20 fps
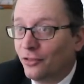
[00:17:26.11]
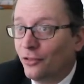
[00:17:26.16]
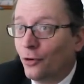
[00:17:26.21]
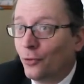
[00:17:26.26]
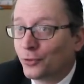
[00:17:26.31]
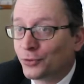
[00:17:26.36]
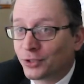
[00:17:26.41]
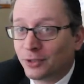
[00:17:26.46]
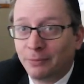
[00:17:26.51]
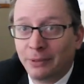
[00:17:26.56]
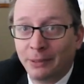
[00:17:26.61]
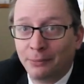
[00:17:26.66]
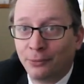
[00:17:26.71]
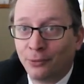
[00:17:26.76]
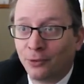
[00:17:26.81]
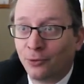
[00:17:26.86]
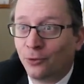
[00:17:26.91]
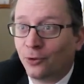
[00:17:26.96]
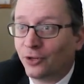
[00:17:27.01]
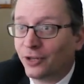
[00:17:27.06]
Those are the
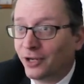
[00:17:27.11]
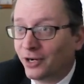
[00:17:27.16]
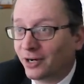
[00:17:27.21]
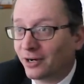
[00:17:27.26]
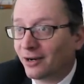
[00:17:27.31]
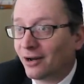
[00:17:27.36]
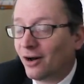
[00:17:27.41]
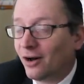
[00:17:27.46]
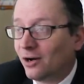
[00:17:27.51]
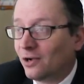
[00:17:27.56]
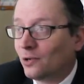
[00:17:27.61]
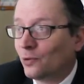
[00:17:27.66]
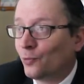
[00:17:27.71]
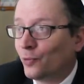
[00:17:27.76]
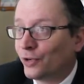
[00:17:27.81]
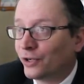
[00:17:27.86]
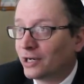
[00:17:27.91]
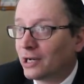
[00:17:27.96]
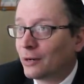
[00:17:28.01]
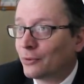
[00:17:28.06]
people who are there at all
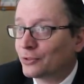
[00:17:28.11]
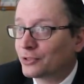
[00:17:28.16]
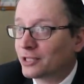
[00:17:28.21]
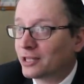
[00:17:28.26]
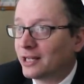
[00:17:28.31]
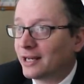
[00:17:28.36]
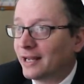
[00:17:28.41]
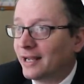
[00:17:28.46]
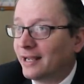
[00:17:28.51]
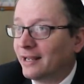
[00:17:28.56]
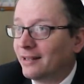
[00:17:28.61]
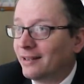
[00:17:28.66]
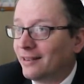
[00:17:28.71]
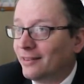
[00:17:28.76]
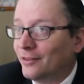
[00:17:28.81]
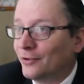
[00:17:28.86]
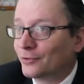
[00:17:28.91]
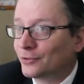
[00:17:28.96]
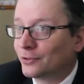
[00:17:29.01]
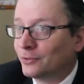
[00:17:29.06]
weird hours of the night,
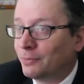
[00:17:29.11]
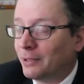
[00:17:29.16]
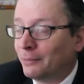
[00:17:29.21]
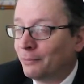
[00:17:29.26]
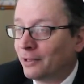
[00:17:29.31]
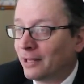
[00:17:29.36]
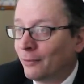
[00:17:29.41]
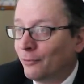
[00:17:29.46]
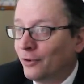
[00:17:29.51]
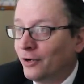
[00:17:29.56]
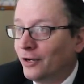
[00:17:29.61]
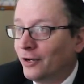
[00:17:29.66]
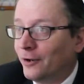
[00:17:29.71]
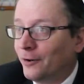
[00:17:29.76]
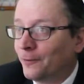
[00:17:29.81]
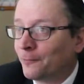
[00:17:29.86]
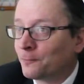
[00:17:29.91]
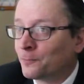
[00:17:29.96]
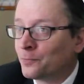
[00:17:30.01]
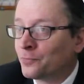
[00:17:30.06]
and those are the people that would
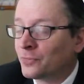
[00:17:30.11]
know.